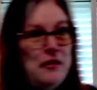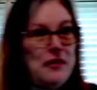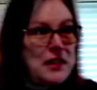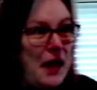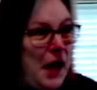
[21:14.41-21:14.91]

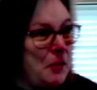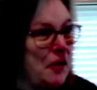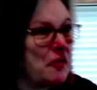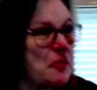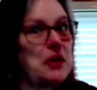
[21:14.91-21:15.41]
type of
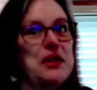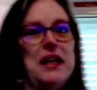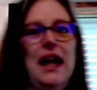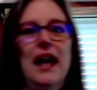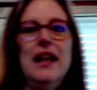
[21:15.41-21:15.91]

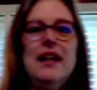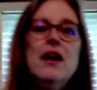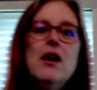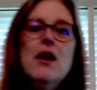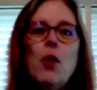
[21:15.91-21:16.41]
personality,
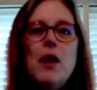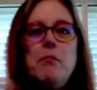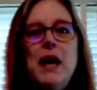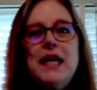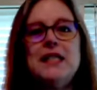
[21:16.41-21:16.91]
what
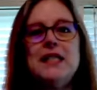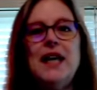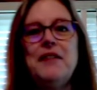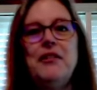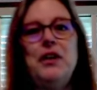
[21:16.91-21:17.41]
might it take
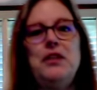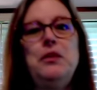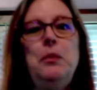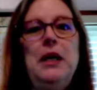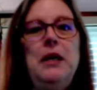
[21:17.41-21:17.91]
for us to
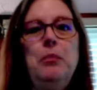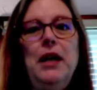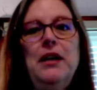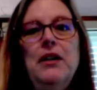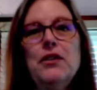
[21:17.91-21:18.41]
be
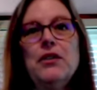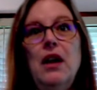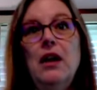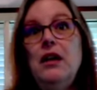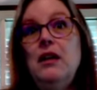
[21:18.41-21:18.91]
predators
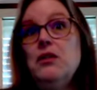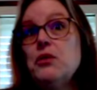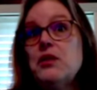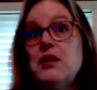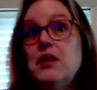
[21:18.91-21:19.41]

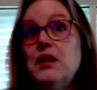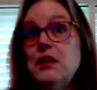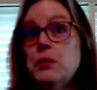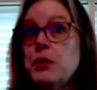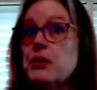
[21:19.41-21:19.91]
uninterested in a
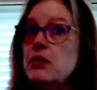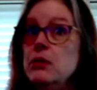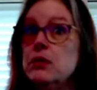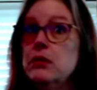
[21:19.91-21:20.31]
pursuit?